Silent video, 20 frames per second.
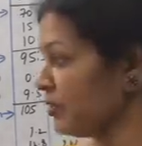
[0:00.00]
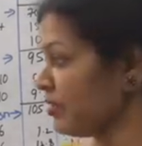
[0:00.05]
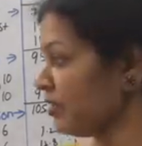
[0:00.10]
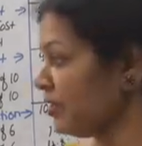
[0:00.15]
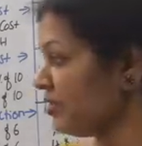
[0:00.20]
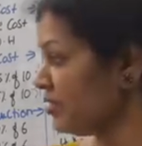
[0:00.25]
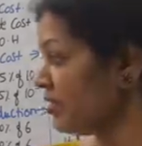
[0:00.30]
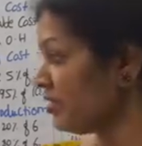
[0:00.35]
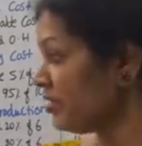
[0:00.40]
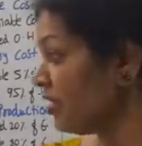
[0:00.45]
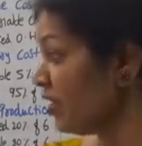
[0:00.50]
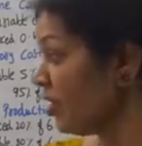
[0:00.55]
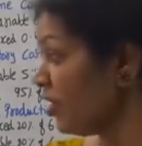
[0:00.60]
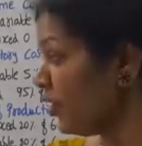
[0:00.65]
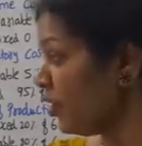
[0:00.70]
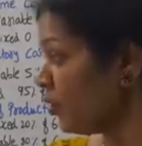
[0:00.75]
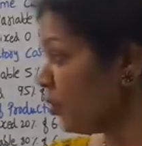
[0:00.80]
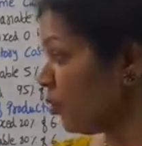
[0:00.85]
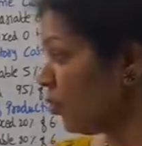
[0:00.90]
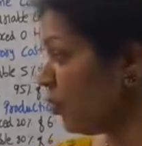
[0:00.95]
This is
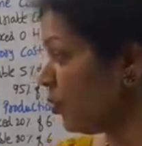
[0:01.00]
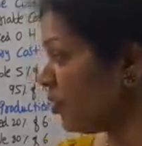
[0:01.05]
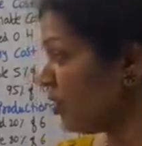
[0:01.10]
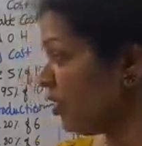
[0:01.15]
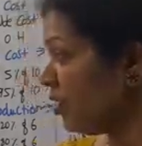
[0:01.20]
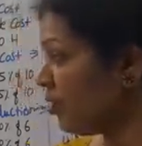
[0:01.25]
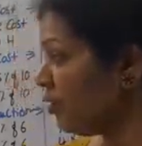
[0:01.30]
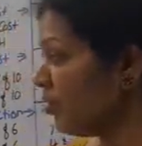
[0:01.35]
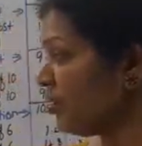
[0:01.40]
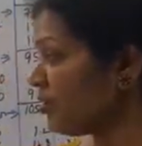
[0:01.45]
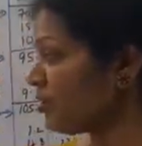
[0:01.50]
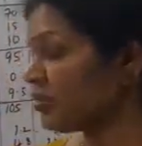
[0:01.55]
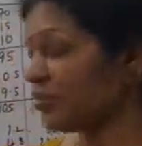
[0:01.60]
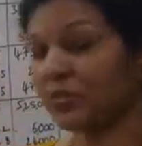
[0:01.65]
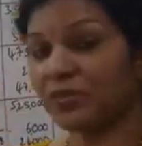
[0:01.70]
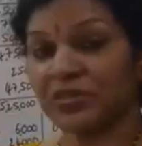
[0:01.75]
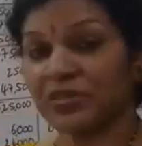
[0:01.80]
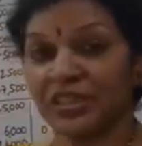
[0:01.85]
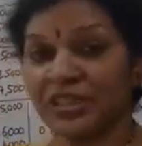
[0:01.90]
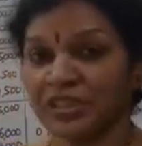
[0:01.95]
total cost
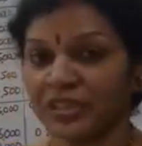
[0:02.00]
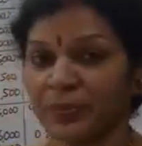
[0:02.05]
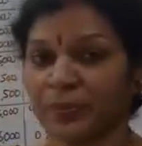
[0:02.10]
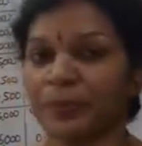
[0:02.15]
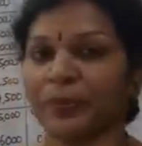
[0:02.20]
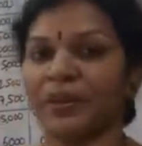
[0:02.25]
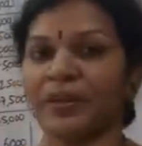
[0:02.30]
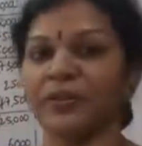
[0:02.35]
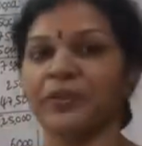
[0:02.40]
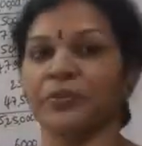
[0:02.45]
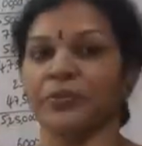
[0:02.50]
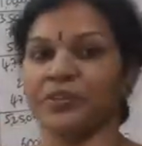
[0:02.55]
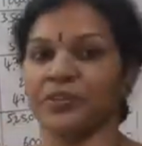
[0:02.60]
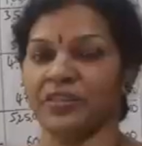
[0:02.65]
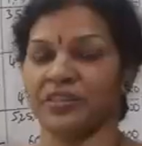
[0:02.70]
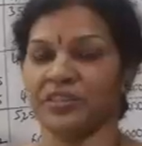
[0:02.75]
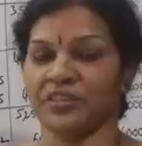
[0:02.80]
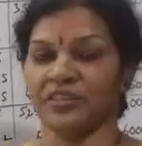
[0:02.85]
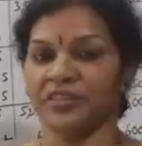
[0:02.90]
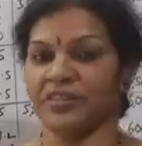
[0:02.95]
of sales per
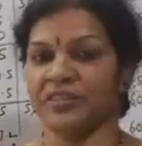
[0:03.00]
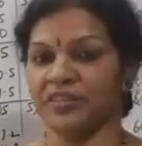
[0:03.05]
unit.